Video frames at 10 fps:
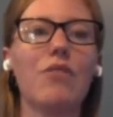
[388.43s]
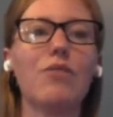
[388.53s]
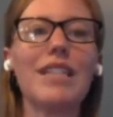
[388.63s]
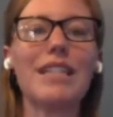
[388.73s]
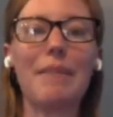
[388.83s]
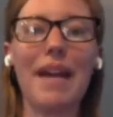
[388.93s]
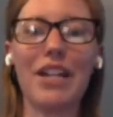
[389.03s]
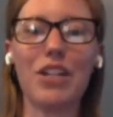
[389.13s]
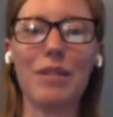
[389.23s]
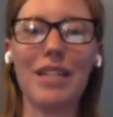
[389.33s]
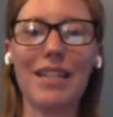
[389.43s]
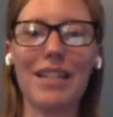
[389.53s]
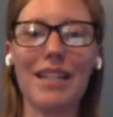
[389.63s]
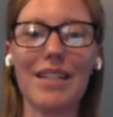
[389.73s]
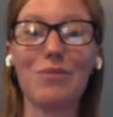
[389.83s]
Risk management
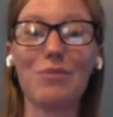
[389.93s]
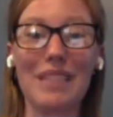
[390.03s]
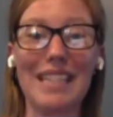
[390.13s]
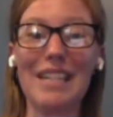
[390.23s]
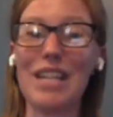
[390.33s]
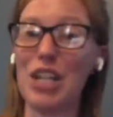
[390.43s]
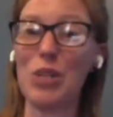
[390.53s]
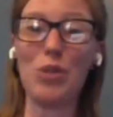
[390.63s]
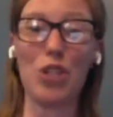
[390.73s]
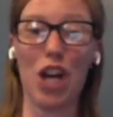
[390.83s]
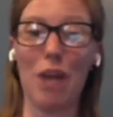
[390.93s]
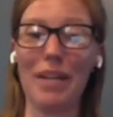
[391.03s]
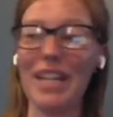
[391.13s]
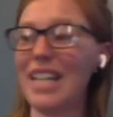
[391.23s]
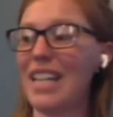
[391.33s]
is a really huge topic.